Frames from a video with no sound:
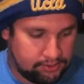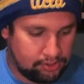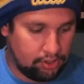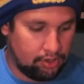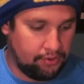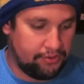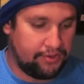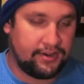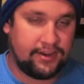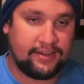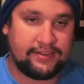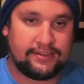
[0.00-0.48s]

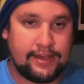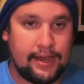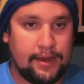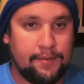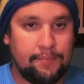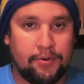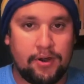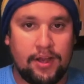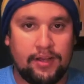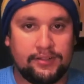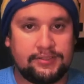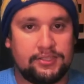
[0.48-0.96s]
So the
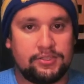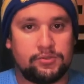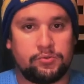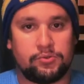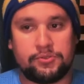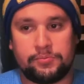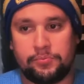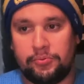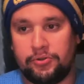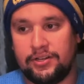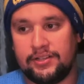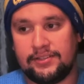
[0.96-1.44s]
design process
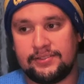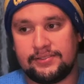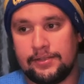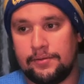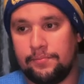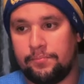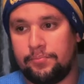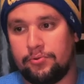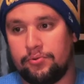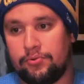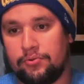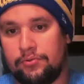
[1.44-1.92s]
was pretty
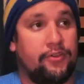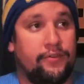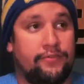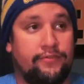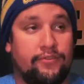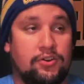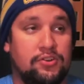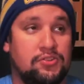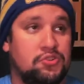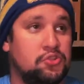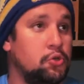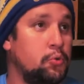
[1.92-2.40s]
simple. The
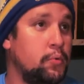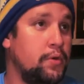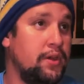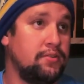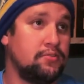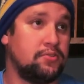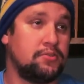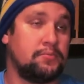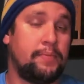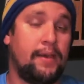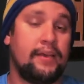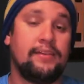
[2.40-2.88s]
first 2
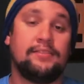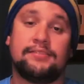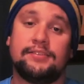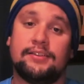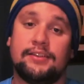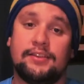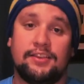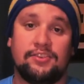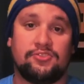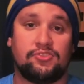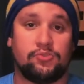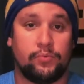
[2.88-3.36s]
weeks was
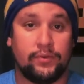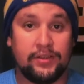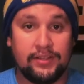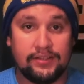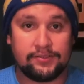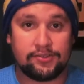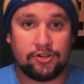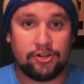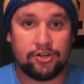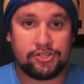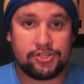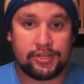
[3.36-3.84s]
basically just
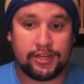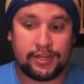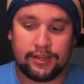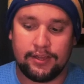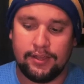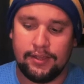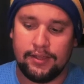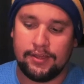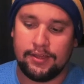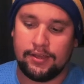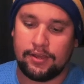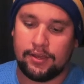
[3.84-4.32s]
researching.
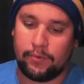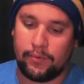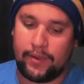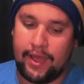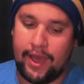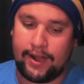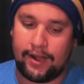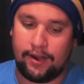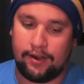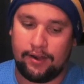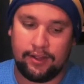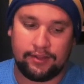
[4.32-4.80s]
We
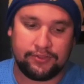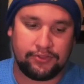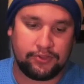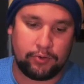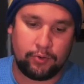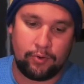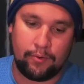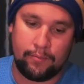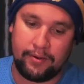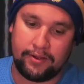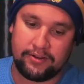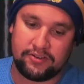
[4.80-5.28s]
had to look
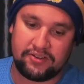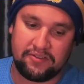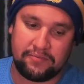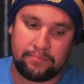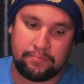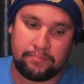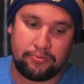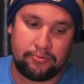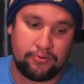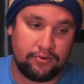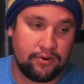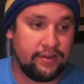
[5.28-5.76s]
through a bunch of
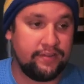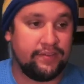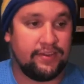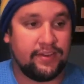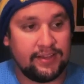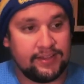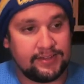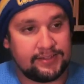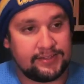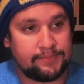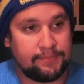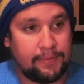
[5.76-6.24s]

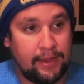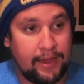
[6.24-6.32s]
previous